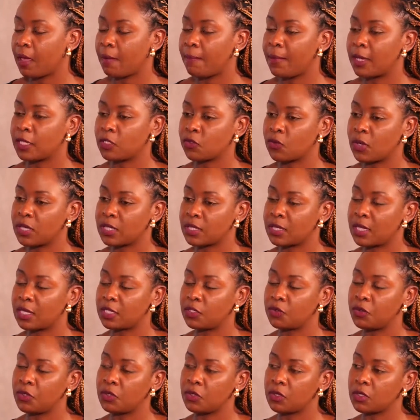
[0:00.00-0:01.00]
But once
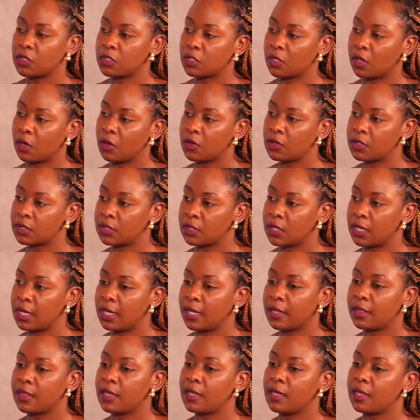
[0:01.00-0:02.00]
that window is closed,
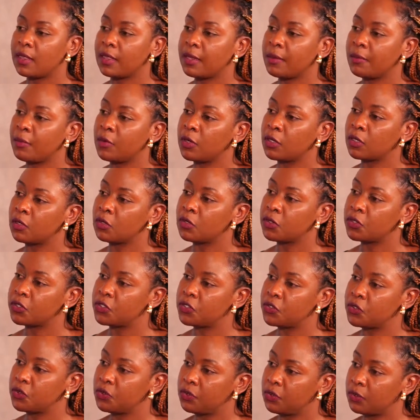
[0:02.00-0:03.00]
then the bond goes
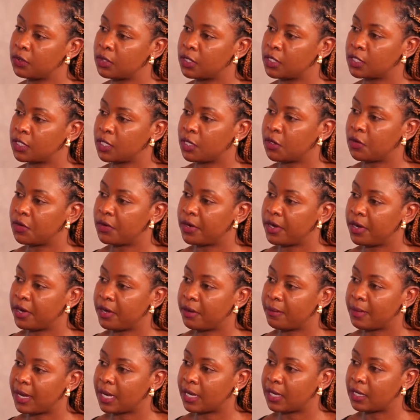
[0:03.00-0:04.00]
to the
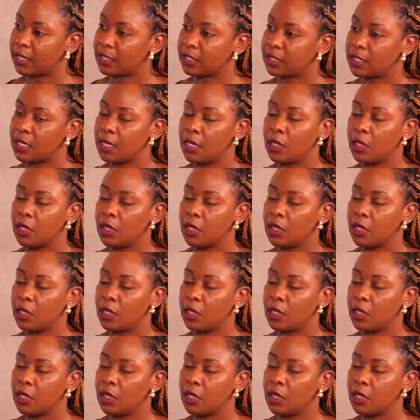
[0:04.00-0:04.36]
secondary market.